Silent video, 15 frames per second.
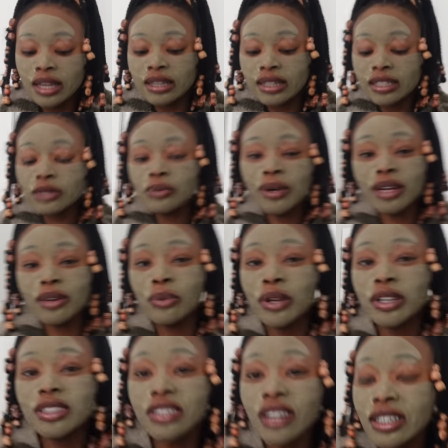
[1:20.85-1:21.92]
This week, we
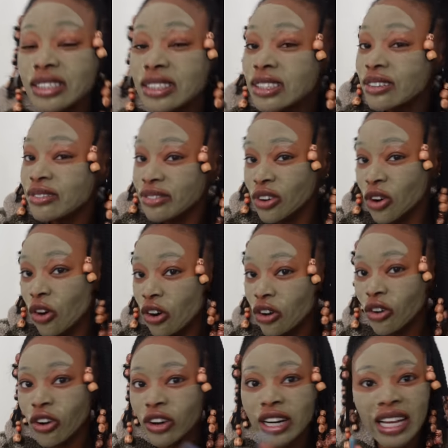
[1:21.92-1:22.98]
are starting the
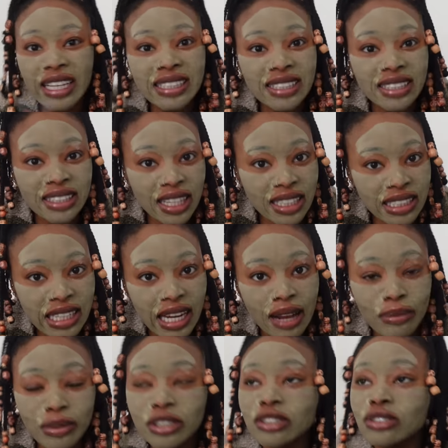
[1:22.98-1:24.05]
vlog on a Sunday,
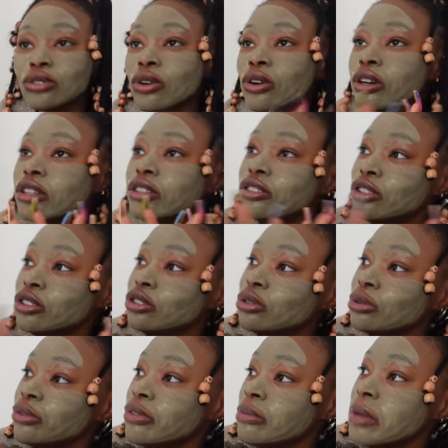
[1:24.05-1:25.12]
which is not
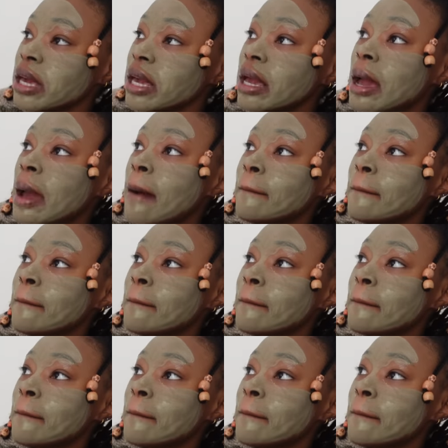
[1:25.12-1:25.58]
usual for me,